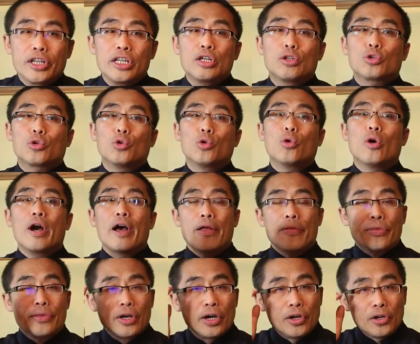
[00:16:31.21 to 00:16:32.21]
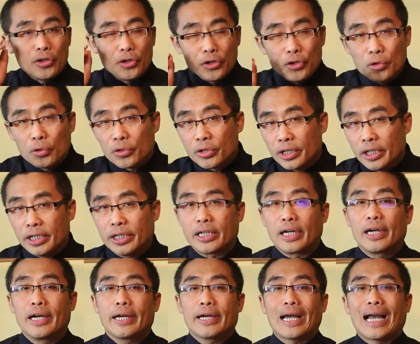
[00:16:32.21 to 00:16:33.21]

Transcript: into the unique